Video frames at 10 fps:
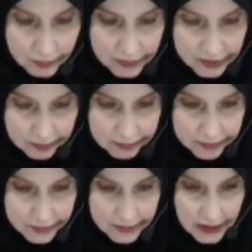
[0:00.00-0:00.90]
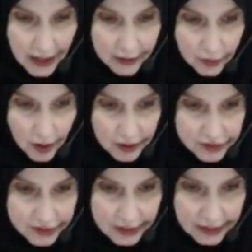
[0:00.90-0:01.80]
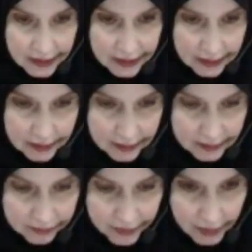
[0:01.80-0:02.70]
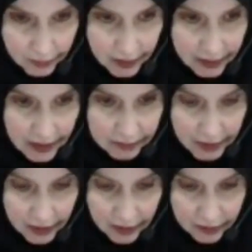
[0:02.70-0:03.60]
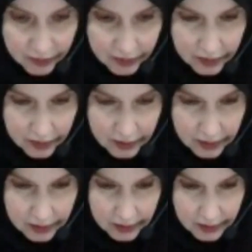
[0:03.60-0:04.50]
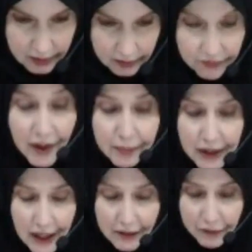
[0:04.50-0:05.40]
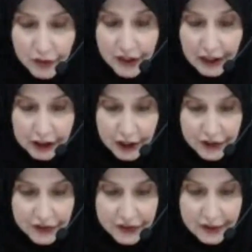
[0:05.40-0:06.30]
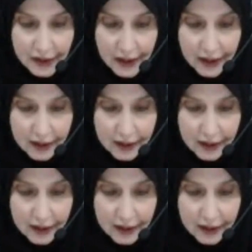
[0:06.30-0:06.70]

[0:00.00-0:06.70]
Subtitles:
with some dialogues in it. I forget what I named it though. Family conversations. Yeah.